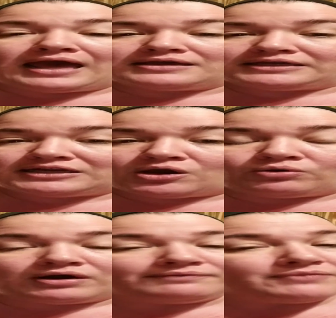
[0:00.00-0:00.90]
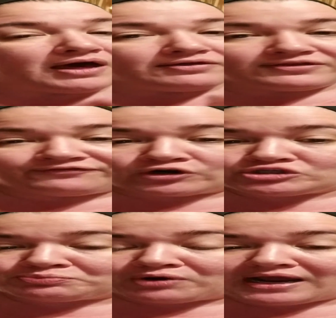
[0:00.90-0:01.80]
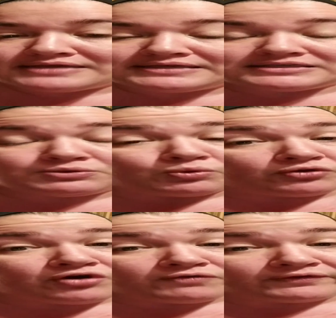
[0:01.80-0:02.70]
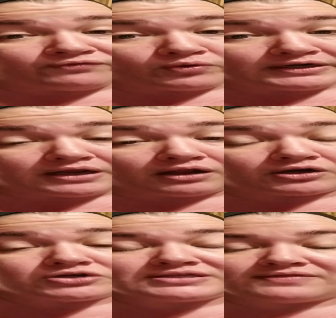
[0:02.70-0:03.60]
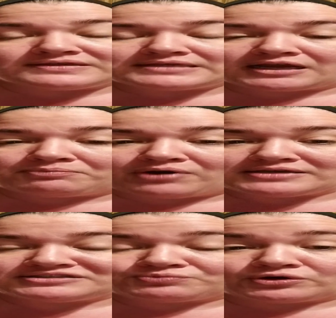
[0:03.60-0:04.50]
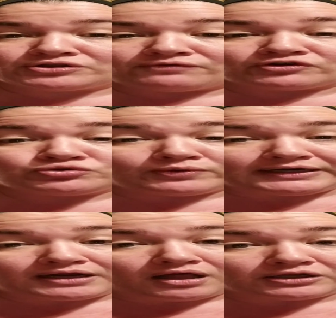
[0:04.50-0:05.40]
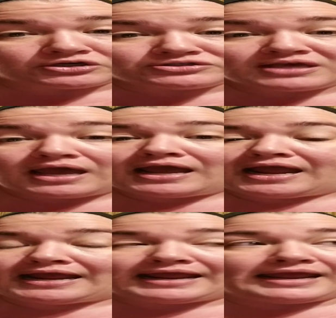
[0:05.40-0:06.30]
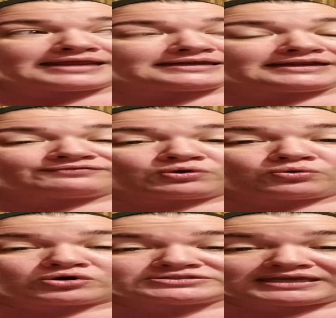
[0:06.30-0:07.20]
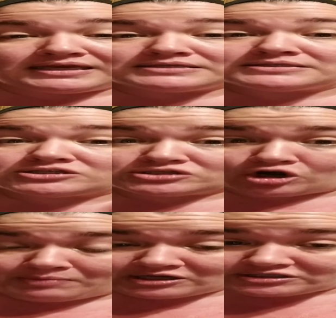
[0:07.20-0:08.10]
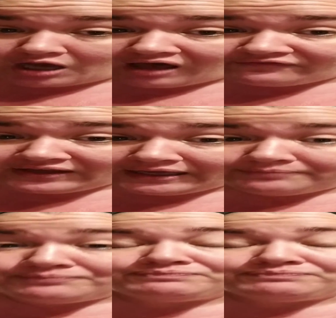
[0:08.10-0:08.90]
you know, the first prize is worth over $40 and the second prize is worth over $20. And it, of course, is Starbucks coffee.